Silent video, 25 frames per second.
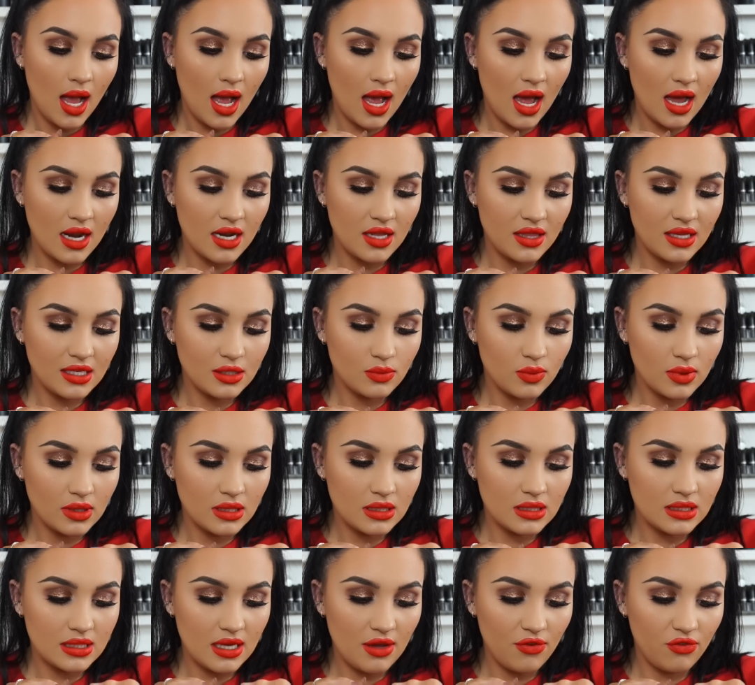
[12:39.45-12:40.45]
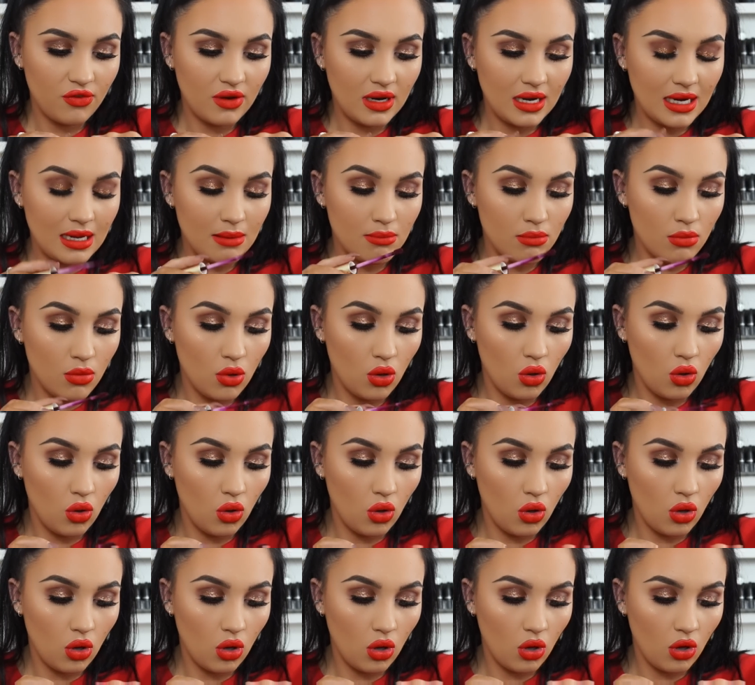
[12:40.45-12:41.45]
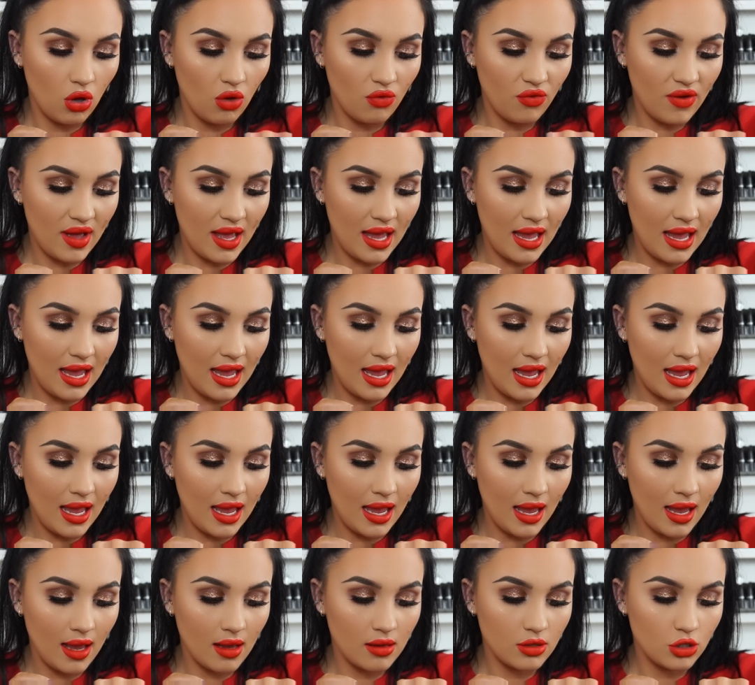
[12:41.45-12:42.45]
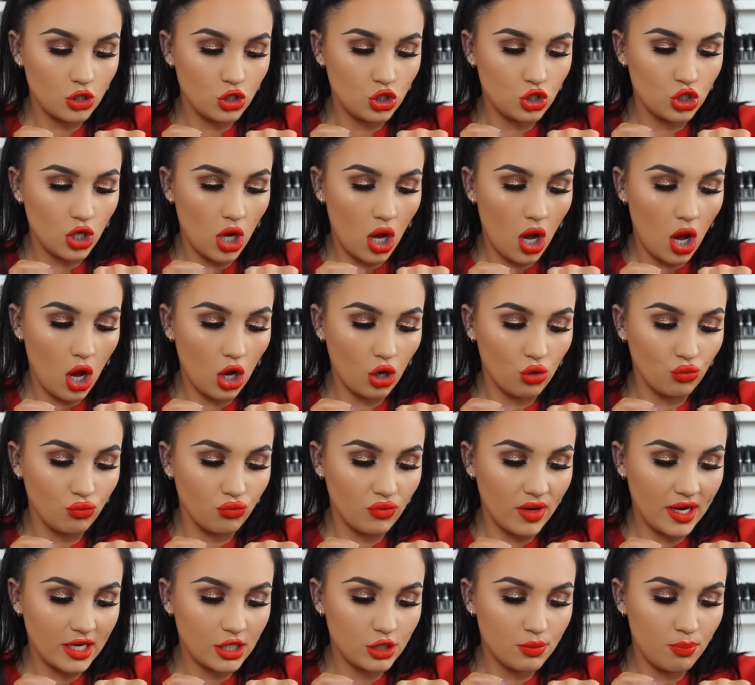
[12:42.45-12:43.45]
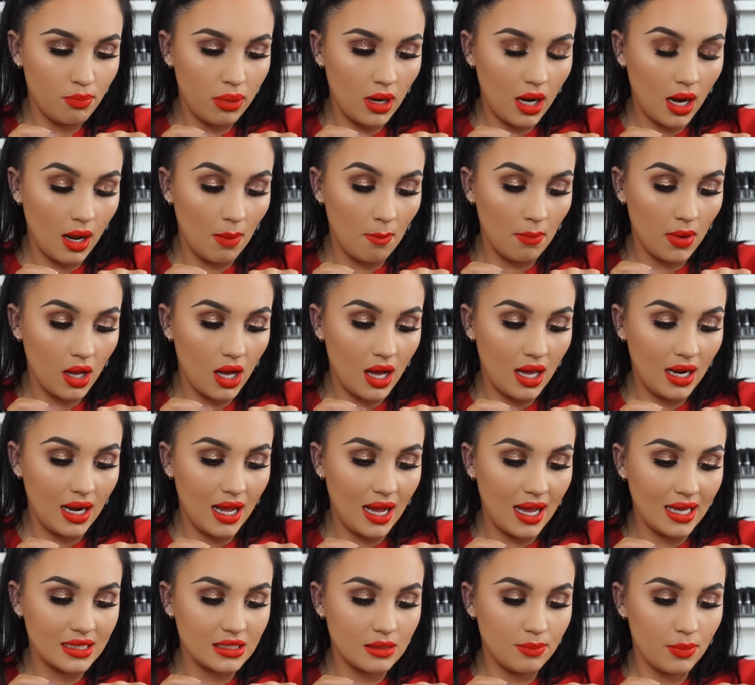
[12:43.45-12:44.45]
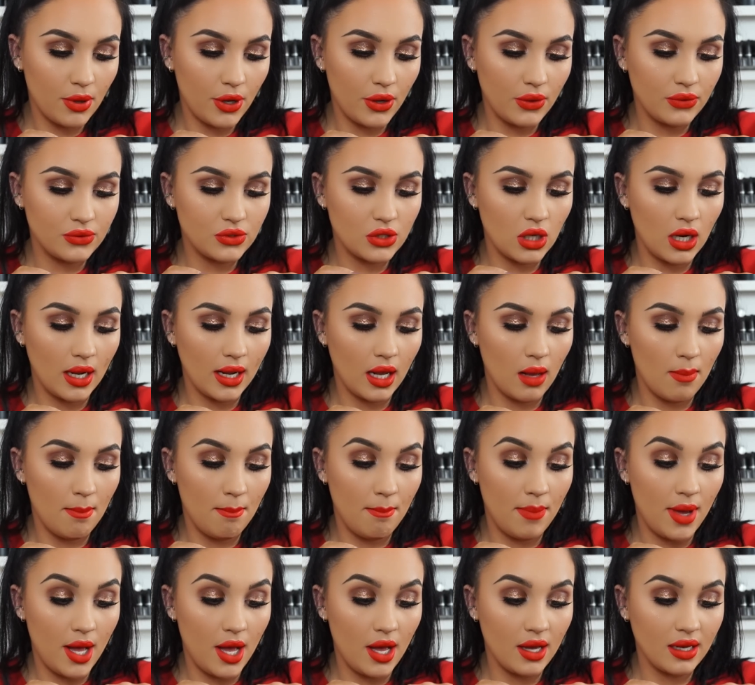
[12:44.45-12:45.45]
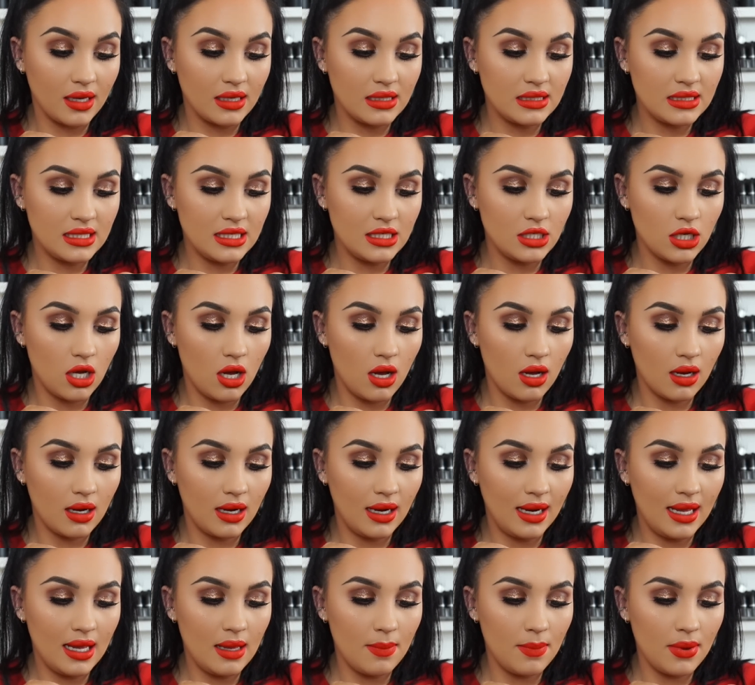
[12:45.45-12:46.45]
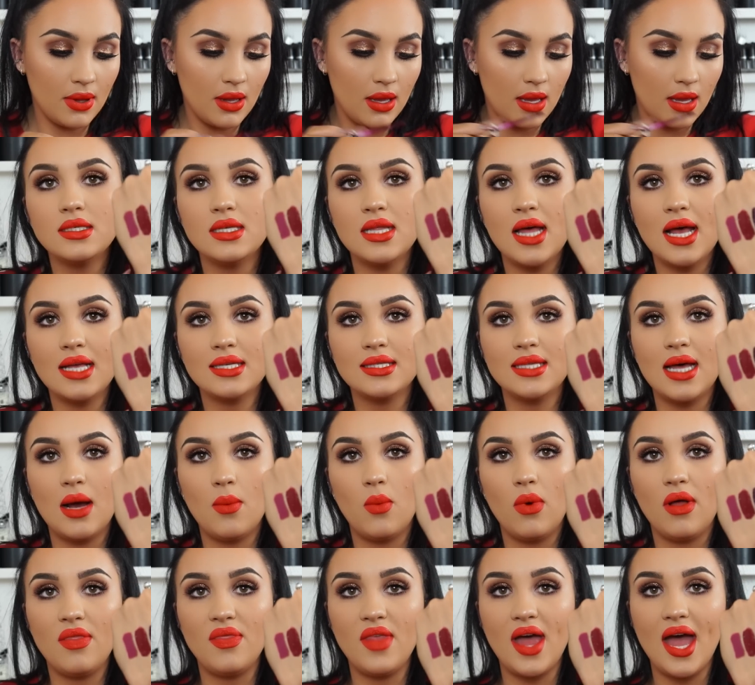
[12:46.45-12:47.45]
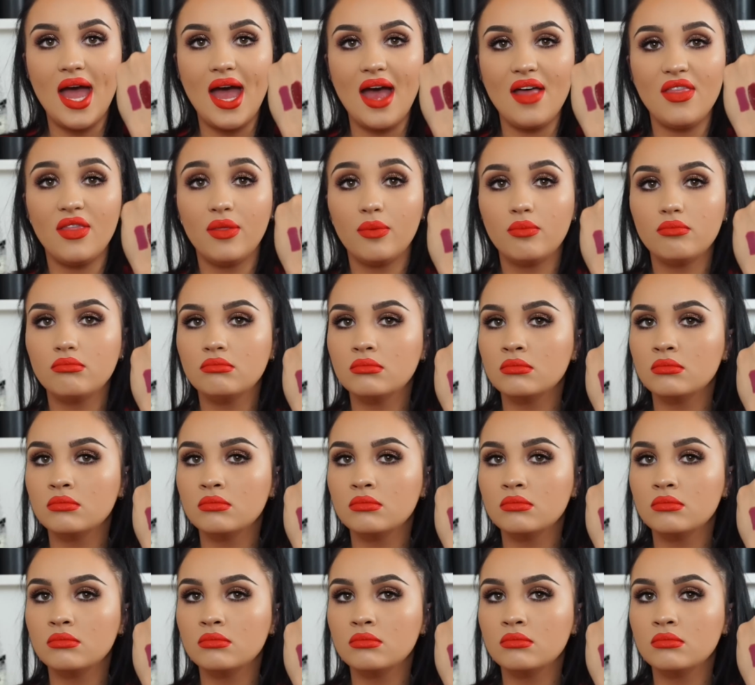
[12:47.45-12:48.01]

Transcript: And this one's definitely more of a dark rich plum colour as opposed to like a burgundy dark lip. So that's that one there.